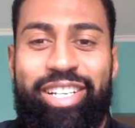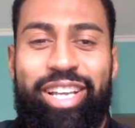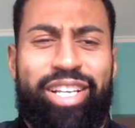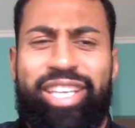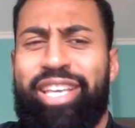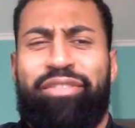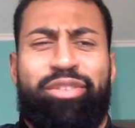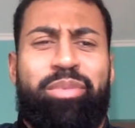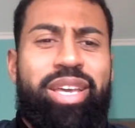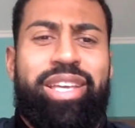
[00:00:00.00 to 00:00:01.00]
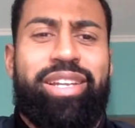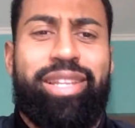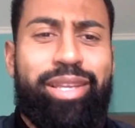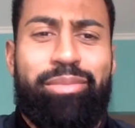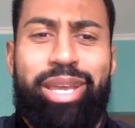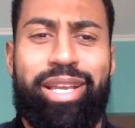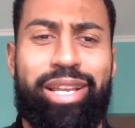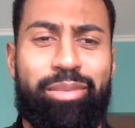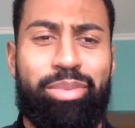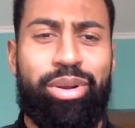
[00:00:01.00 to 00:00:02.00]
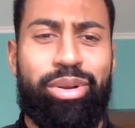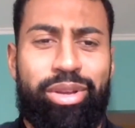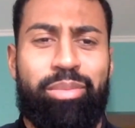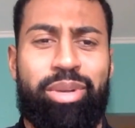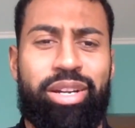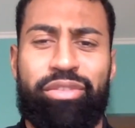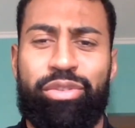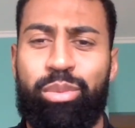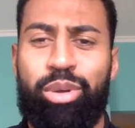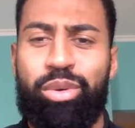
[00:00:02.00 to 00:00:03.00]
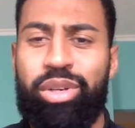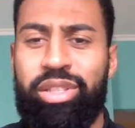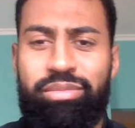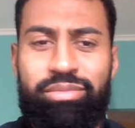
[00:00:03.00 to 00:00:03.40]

a kid from Italy making it pro in American football, where